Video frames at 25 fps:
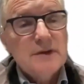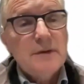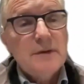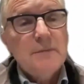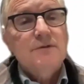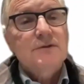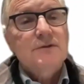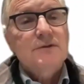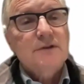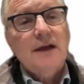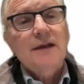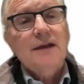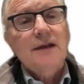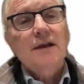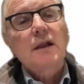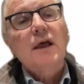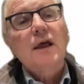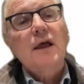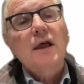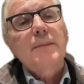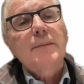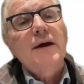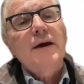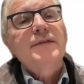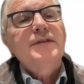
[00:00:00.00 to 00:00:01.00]
something
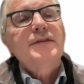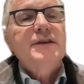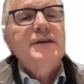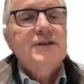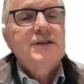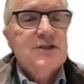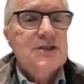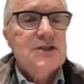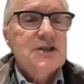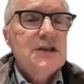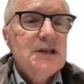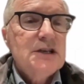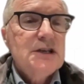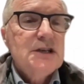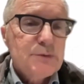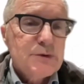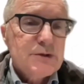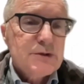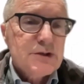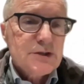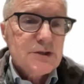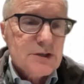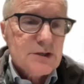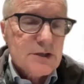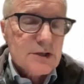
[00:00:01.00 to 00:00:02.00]
underlying about their disease,
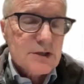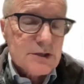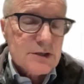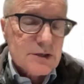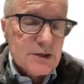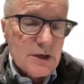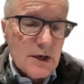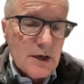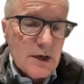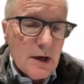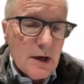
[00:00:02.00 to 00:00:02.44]
which is just